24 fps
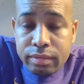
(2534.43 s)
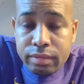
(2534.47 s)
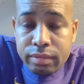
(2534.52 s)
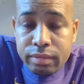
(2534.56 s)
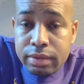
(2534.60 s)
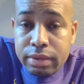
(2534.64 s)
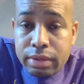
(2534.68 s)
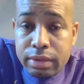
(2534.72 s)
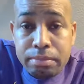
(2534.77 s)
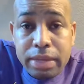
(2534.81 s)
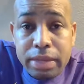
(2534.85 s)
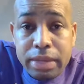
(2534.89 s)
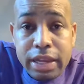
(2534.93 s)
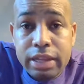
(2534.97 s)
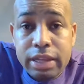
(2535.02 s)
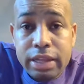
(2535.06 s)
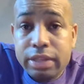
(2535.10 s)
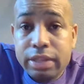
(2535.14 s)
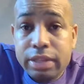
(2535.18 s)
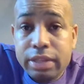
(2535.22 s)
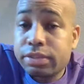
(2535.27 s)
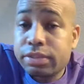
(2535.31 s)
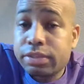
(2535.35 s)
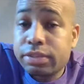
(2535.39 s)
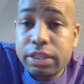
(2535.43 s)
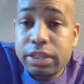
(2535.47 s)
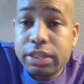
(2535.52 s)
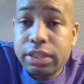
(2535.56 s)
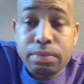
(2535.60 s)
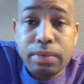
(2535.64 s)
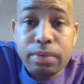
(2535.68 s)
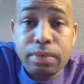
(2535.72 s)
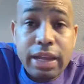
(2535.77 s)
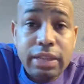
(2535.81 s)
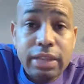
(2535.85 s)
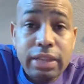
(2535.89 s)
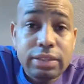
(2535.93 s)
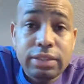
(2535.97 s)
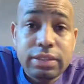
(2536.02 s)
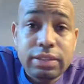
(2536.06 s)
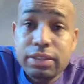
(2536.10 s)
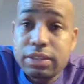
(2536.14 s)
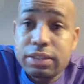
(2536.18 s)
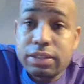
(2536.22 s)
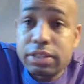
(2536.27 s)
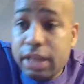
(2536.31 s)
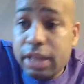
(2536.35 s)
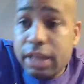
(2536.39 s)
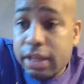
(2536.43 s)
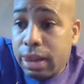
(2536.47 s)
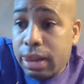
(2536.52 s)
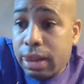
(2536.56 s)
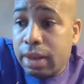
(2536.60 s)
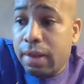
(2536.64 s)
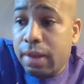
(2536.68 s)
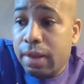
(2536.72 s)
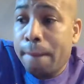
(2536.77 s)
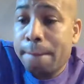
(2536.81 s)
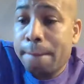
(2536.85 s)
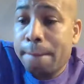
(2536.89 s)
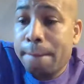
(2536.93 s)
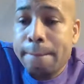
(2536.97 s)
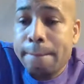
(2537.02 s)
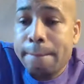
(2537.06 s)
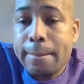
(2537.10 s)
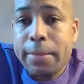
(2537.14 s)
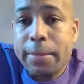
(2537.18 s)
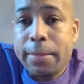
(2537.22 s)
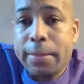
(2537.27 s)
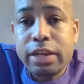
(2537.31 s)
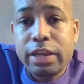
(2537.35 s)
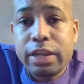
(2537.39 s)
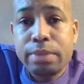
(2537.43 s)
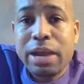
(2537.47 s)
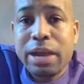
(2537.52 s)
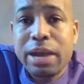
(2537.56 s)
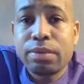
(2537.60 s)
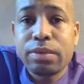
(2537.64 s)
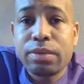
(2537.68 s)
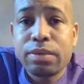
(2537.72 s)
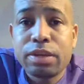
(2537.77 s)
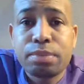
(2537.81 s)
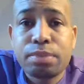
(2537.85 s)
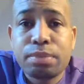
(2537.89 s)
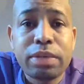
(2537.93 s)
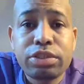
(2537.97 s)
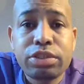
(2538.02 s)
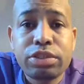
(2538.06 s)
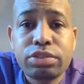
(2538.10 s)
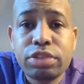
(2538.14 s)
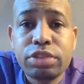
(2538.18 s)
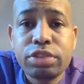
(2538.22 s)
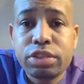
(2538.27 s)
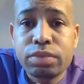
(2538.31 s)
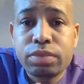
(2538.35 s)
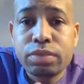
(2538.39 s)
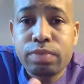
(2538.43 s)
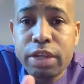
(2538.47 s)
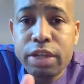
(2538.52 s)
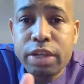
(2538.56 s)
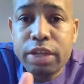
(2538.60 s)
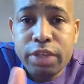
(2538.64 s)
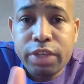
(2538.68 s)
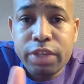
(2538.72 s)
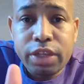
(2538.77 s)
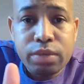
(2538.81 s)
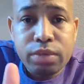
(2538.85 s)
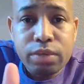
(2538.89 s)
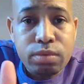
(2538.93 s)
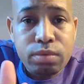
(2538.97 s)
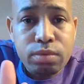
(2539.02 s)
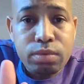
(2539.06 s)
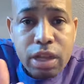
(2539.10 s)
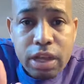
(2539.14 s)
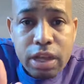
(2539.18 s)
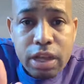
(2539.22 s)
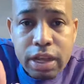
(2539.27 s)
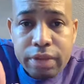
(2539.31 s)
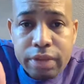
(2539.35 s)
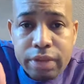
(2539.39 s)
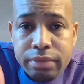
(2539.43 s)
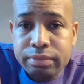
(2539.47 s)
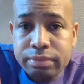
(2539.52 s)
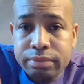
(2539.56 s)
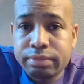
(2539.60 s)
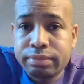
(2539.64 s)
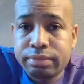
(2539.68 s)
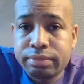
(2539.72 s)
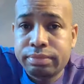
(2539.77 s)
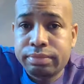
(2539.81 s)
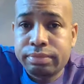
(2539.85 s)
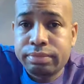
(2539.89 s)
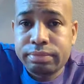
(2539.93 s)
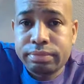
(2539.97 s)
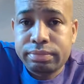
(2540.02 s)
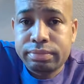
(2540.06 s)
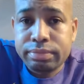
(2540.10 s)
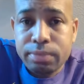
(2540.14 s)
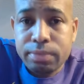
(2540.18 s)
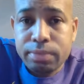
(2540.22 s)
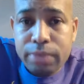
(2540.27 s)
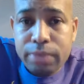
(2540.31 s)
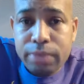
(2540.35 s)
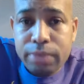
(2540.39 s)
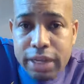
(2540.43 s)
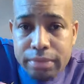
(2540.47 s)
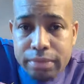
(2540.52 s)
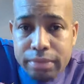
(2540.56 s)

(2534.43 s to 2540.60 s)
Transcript: Man, Streets of Rage is the shit. If anybody want to play Streets of Rage, we can run with it.